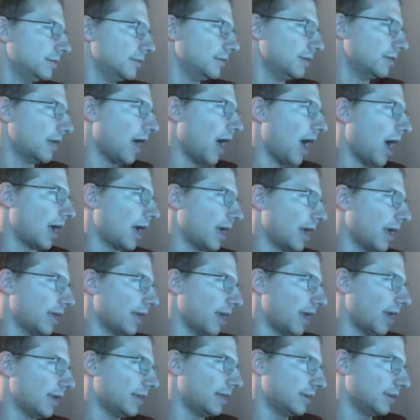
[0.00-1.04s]
I,
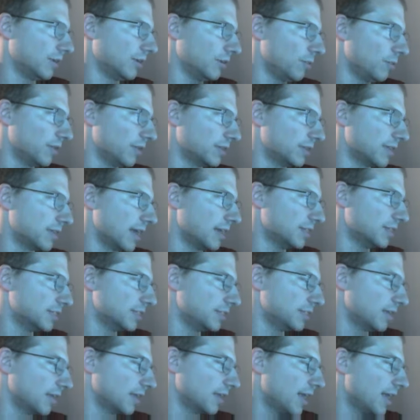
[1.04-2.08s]
I hear you on the tennis,
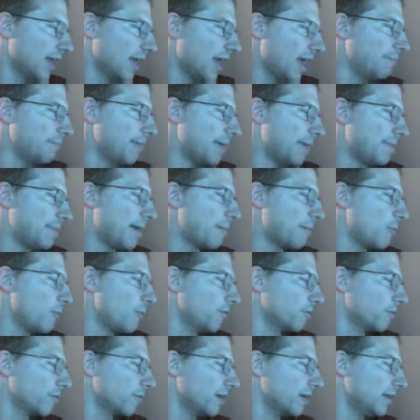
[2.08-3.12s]
like, and maybe I'm
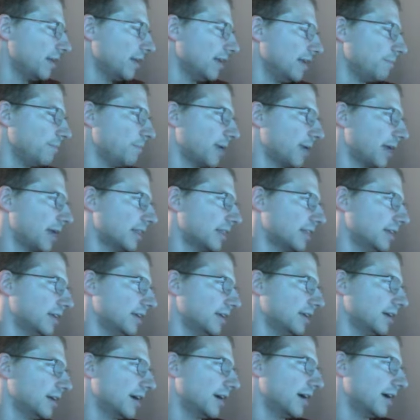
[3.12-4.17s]
overrating it, but I think
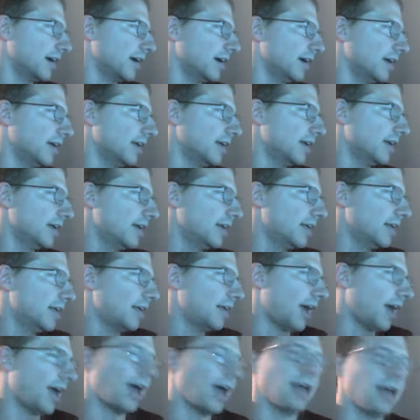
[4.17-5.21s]
uh,
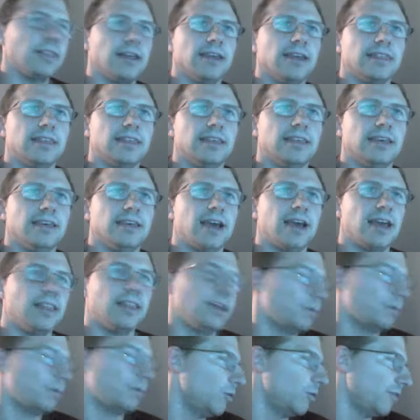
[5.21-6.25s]
I, I like the I
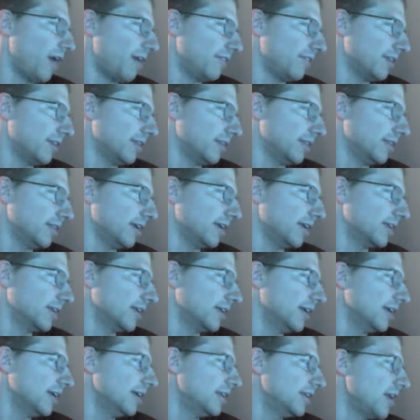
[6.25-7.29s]
like Wolf having like
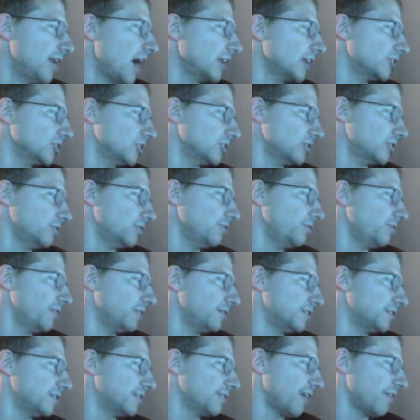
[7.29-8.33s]
not just
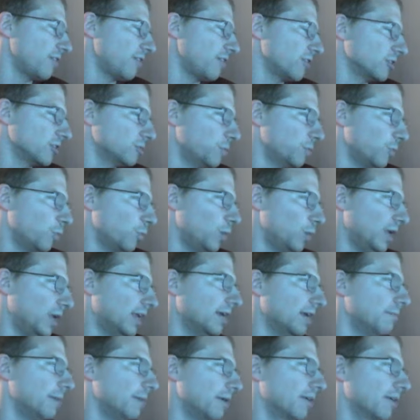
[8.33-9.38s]
250s and 500s, but weak
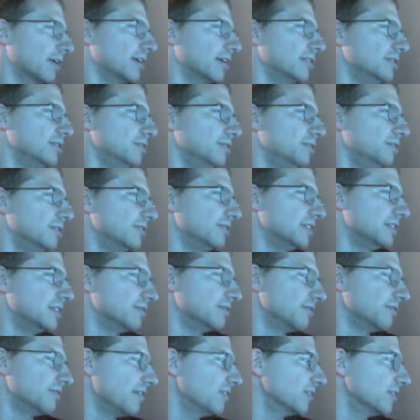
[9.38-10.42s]
American 250s and
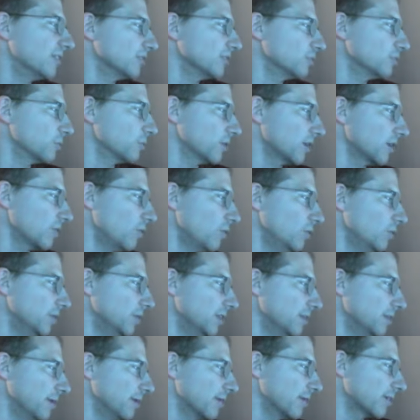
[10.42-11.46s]
500s, where like only
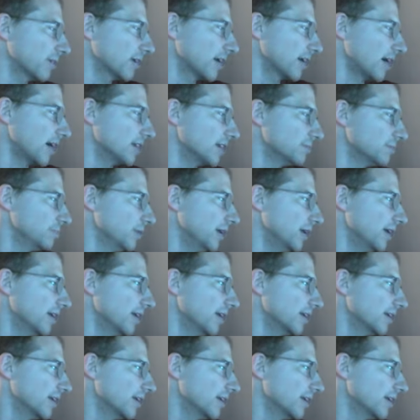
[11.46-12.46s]
the American guys play.